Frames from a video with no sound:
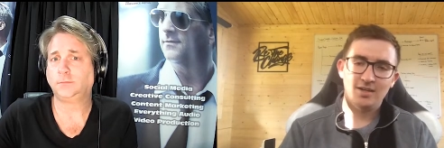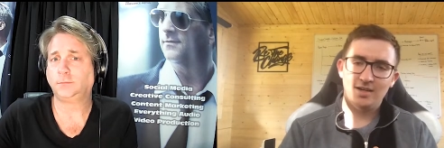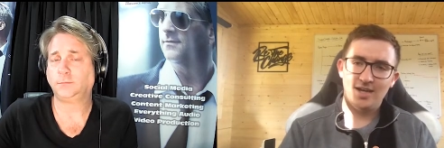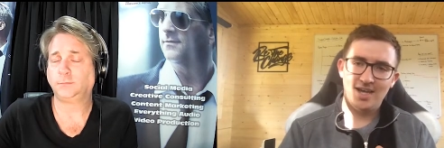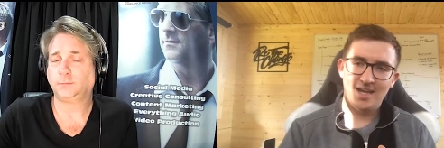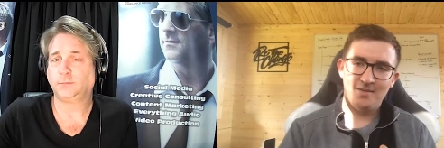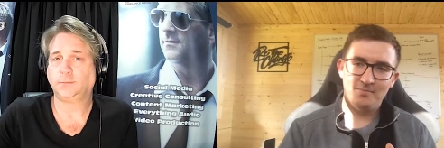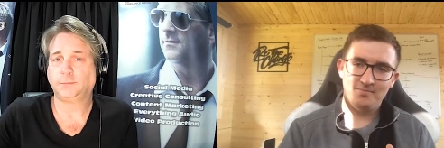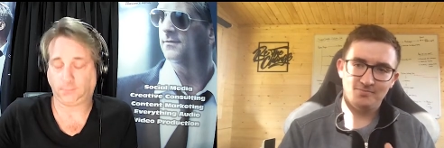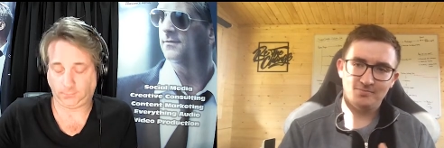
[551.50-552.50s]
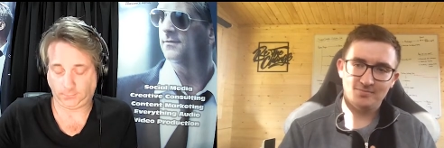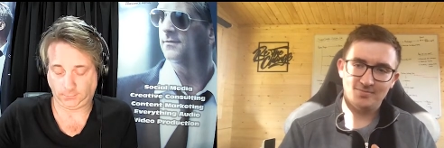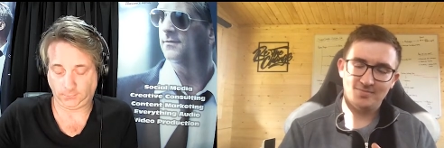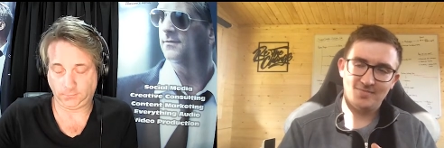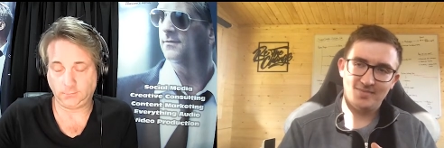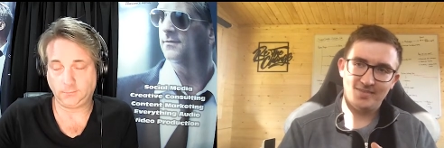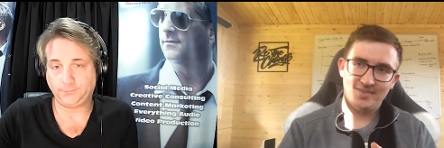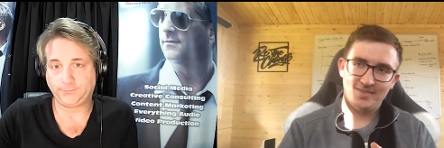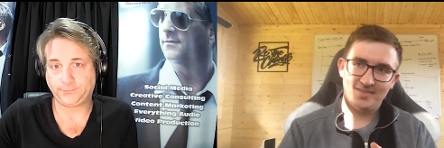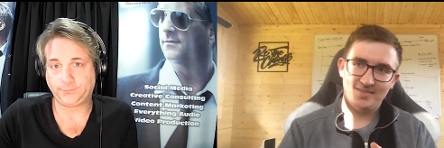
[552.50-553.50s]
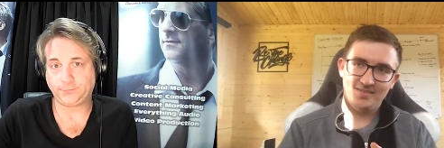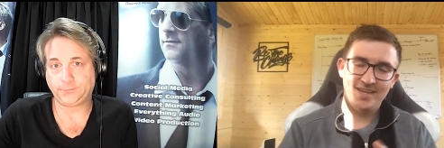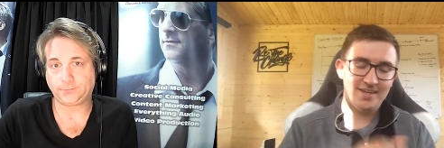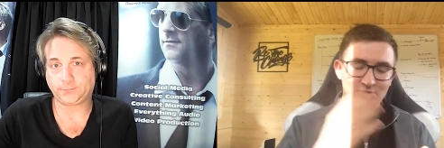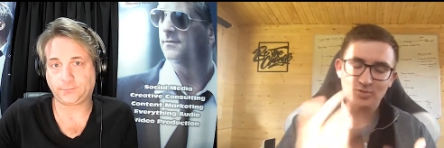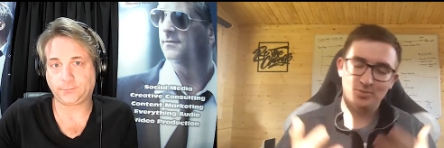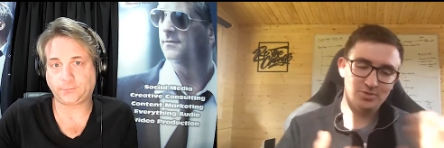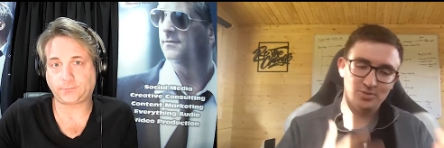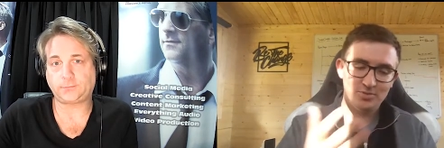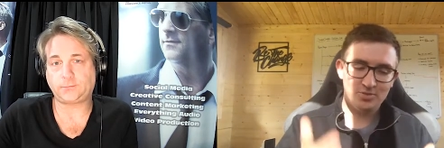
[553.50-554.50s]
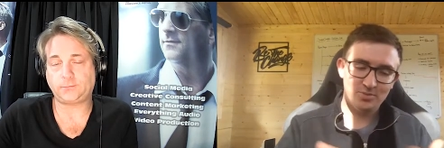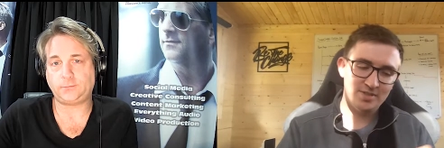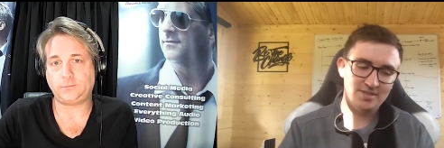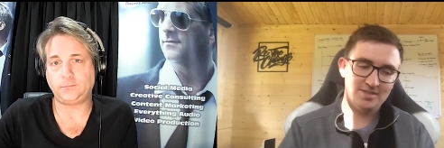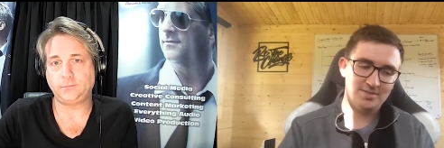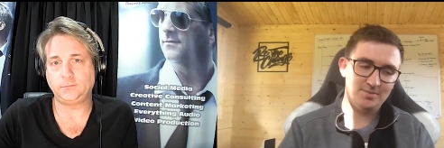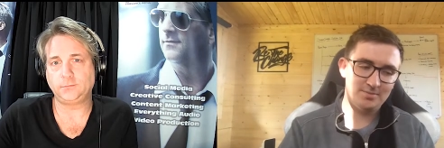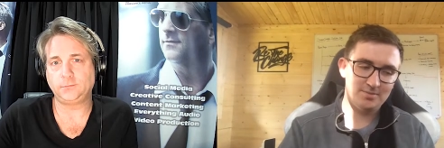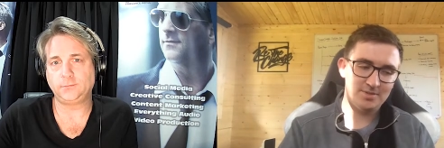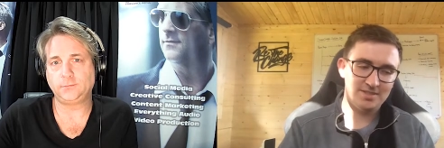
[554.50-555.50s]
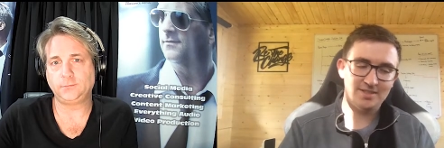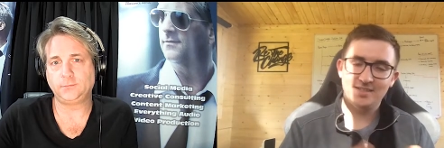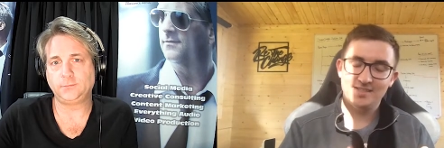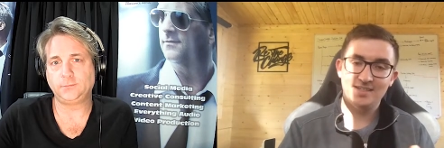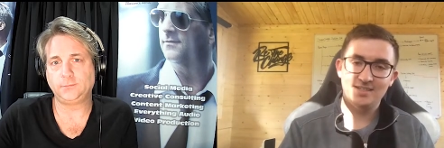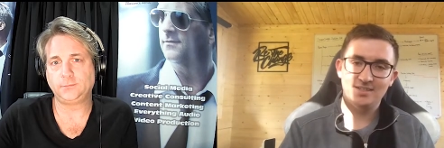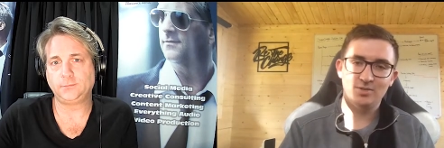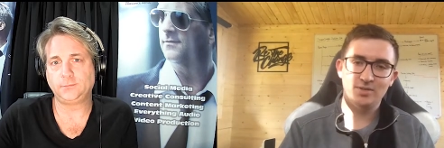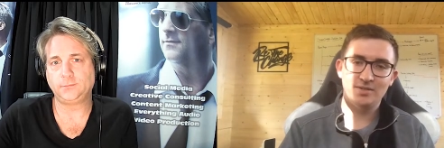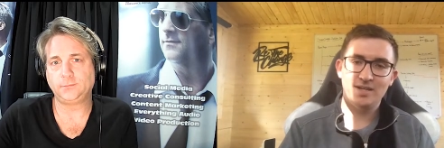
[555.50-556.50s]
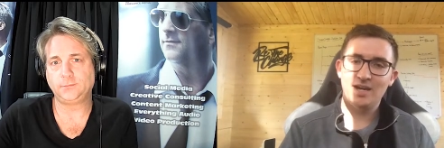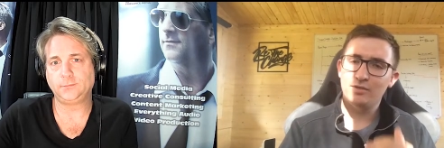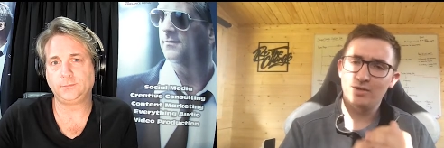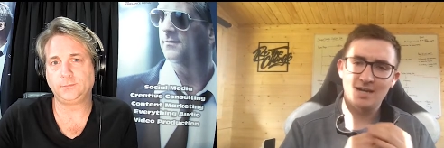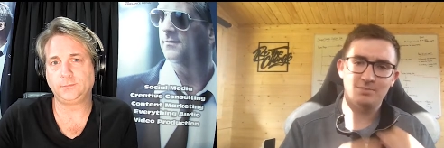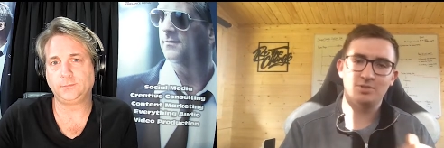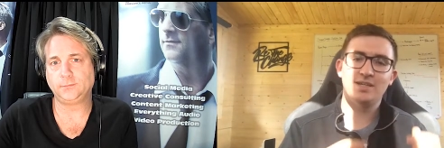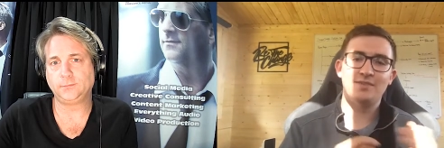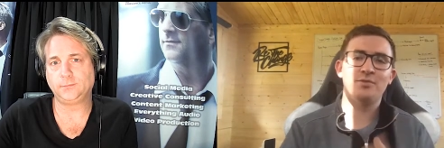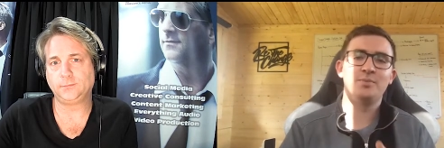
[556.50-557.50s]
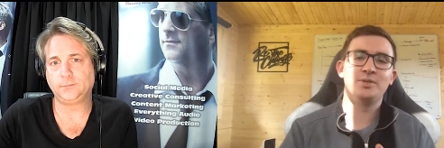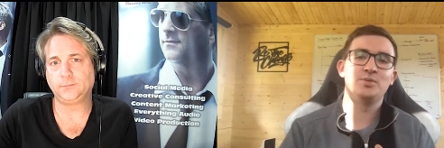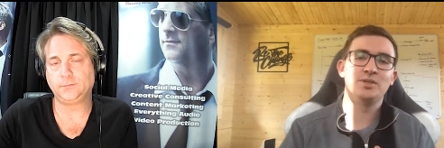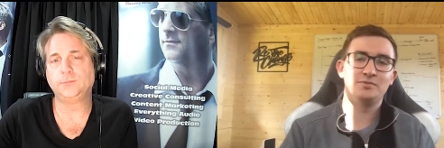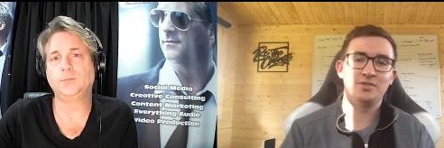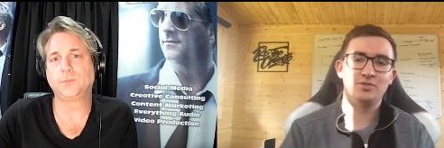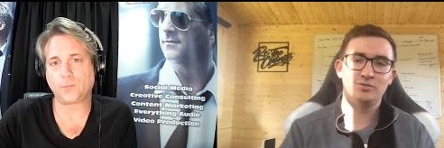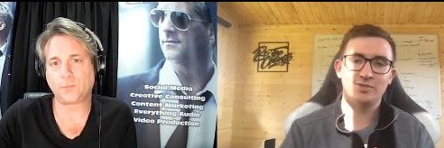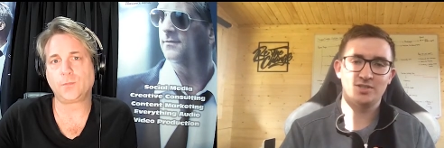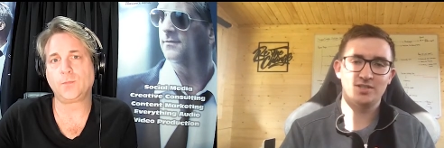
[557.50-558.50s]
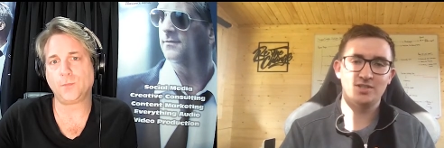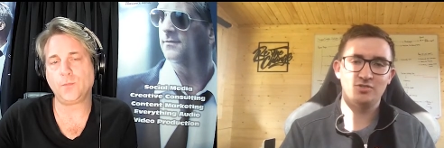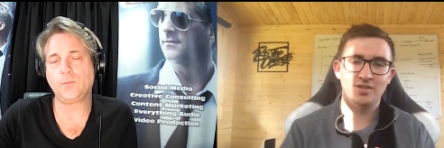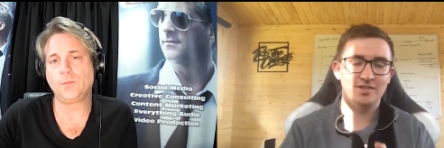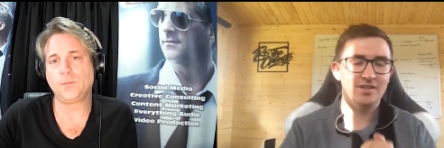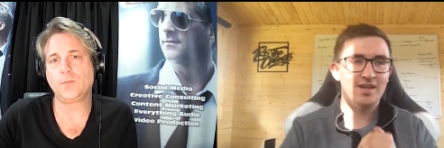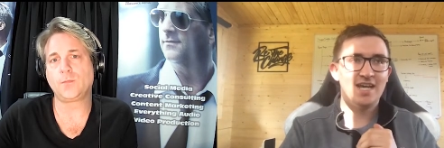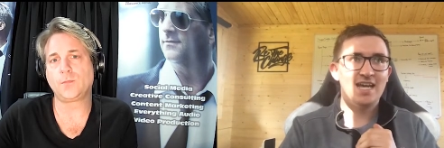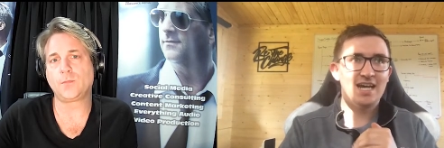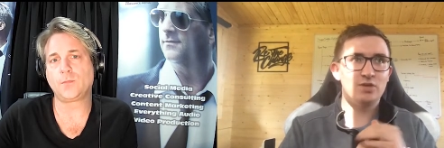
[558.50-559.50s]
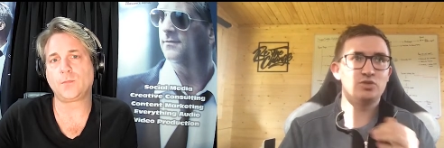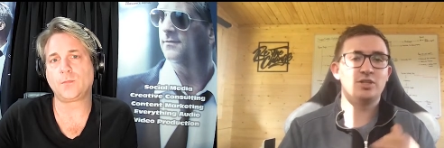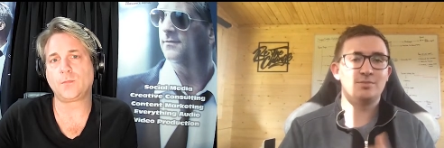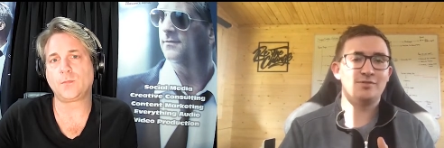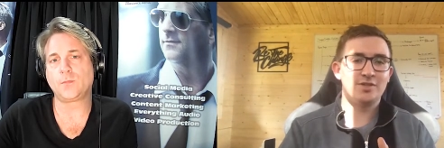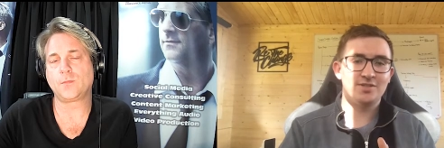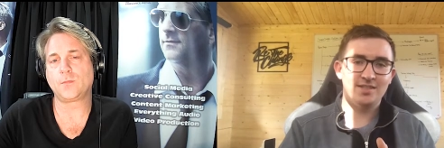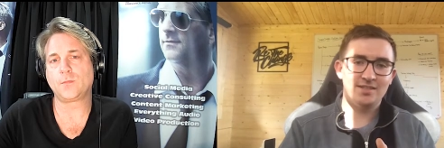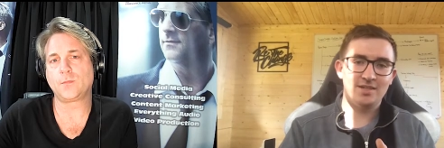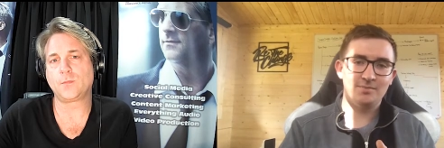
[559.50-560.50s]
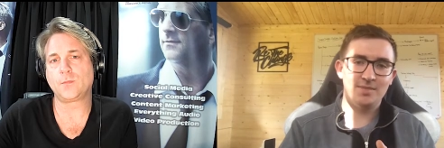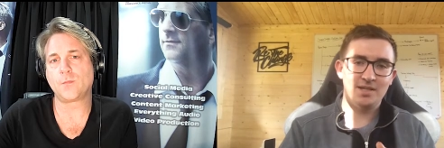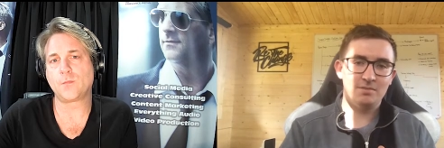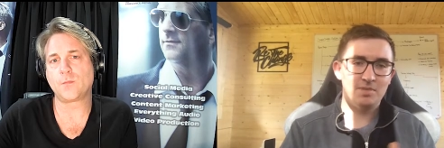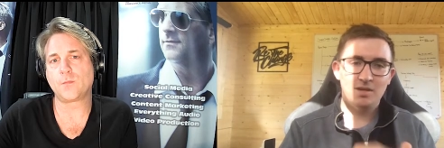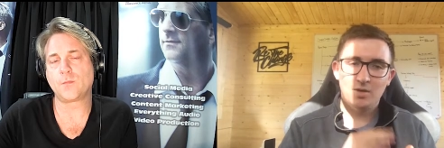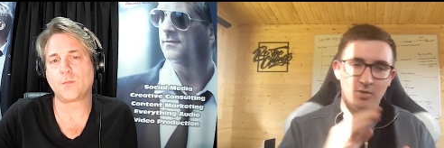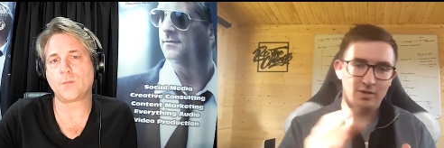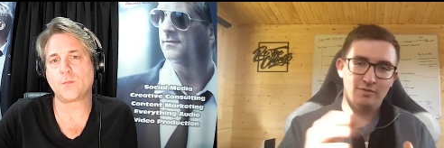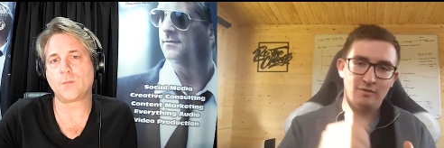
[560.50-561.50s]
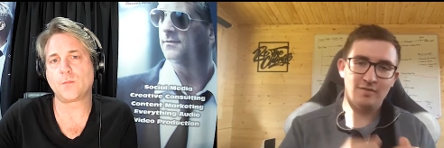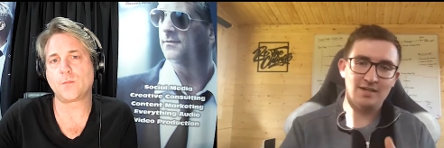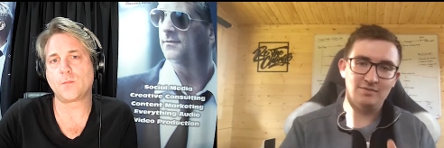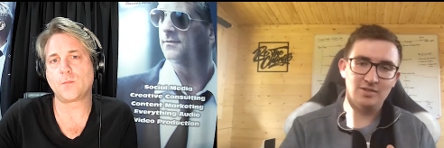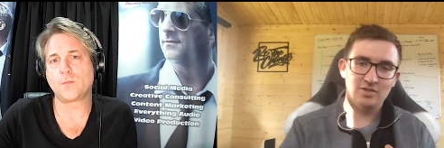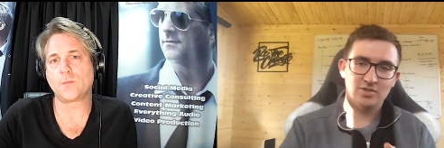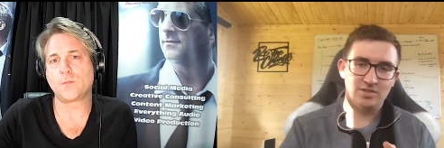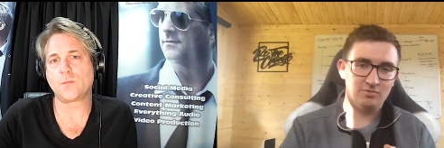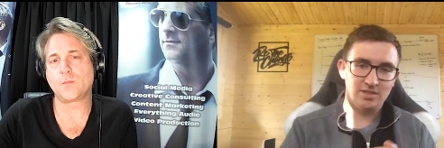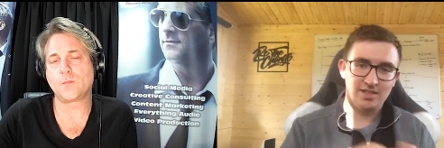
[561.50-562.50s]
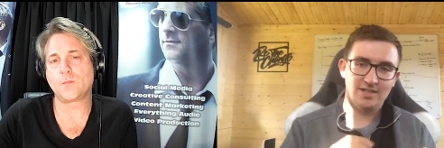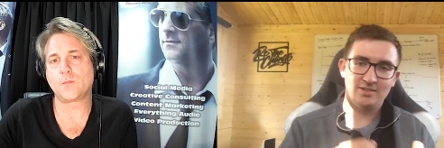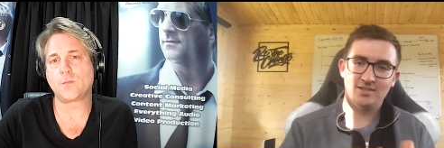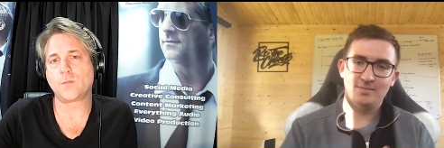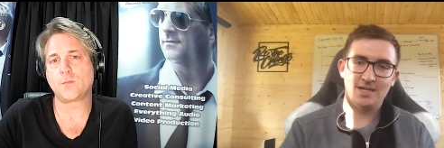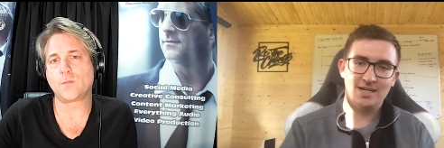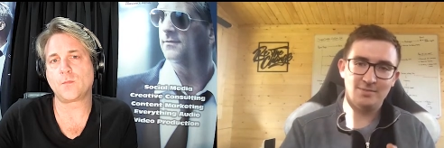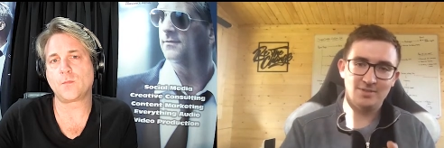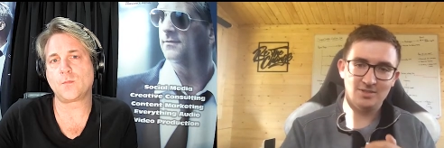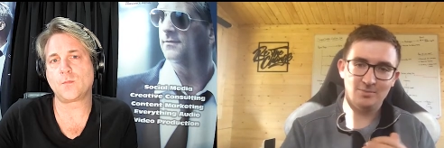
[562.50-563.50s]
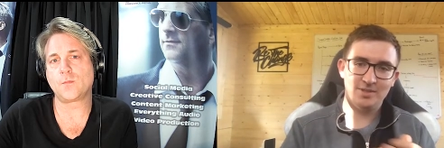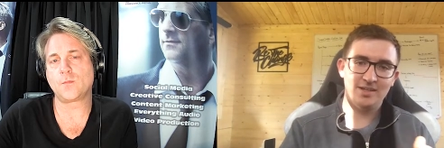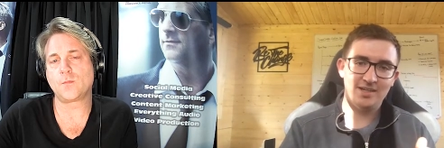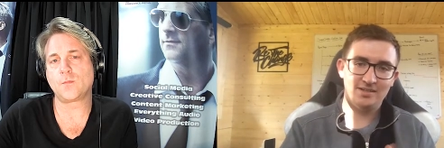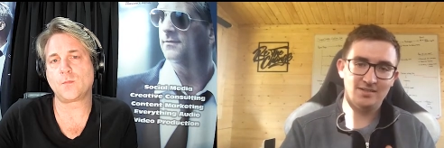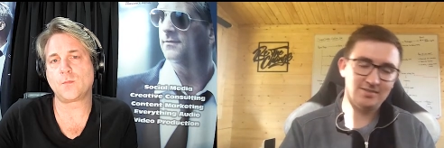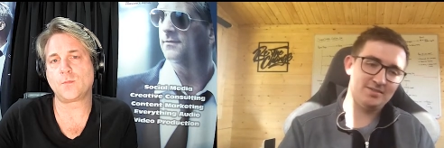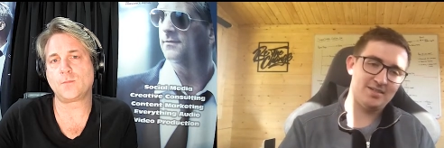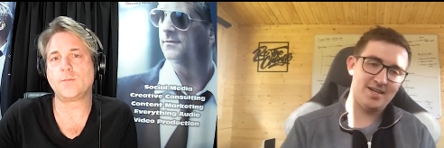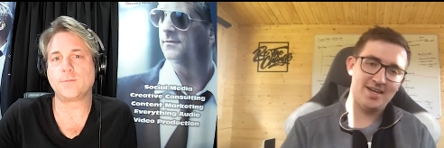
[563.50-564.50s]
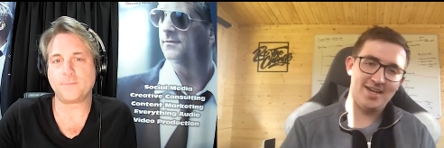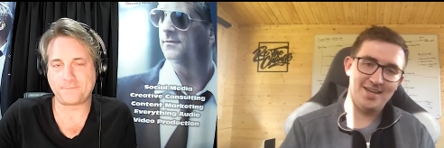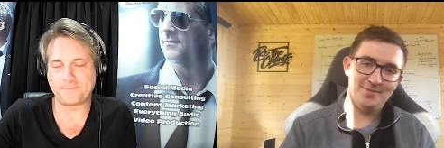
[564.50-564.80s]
Speaker 1: Um, yeah, so so so once once I decided to go down that, I thought absolutely everybody would love to do first aid training. I'll start my first aid company up, work for five years, and retire to the Bahamas. It would be great. Uh,